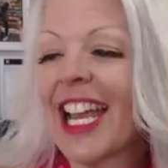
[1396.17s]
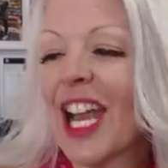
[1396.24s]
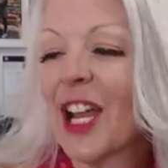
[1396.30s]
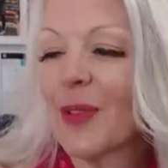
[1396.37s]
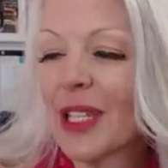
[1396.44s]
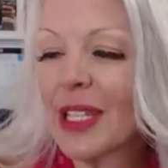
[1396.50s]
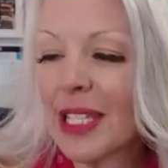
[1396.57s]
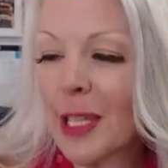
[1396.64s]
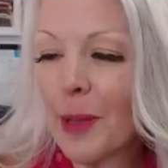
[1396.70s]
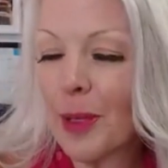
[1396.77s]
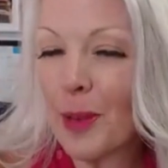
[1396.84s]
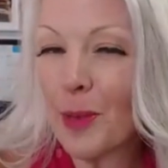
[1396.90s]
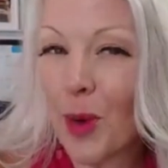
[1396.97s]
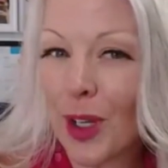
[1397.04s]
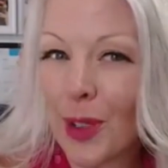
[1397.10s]
And we slip
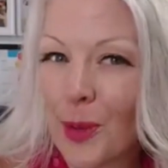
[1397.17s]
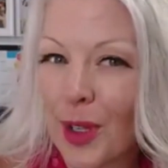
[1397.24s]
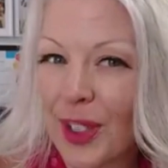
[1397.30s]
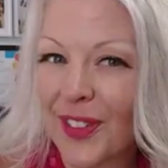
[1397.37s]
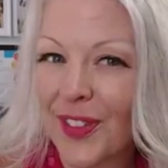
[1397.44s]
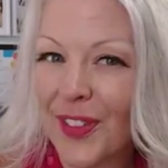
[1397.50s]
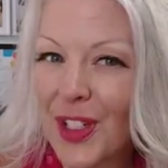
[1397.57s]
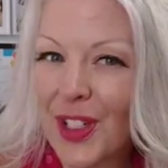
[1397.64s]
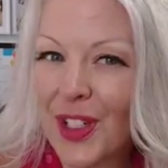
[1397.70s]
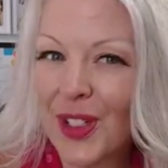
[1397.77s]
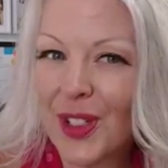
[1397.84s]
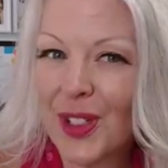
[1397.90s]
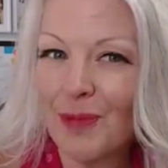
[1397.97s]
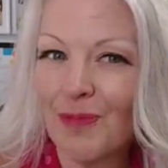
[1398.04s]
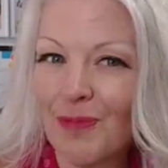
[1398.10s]
in more and more
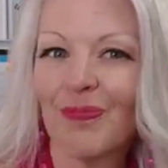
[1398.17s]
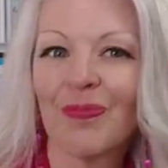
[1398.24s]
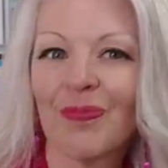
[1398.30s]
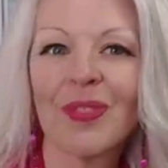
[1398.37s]
food.